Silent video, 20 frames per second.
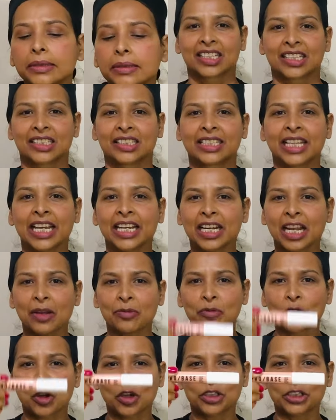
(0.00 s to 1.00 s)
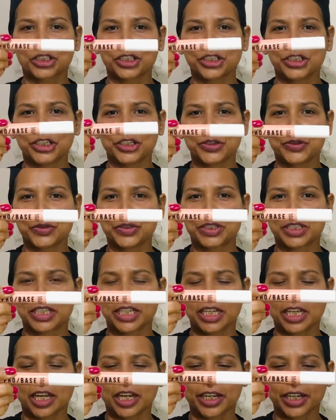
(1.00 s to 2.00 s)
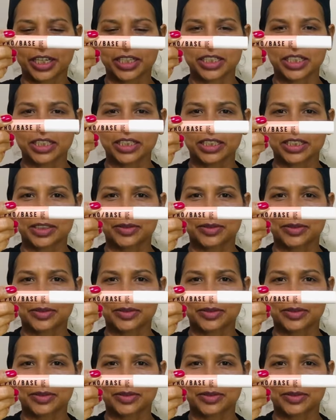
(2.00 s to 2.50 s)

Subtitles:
Then I'm going to use the corrector.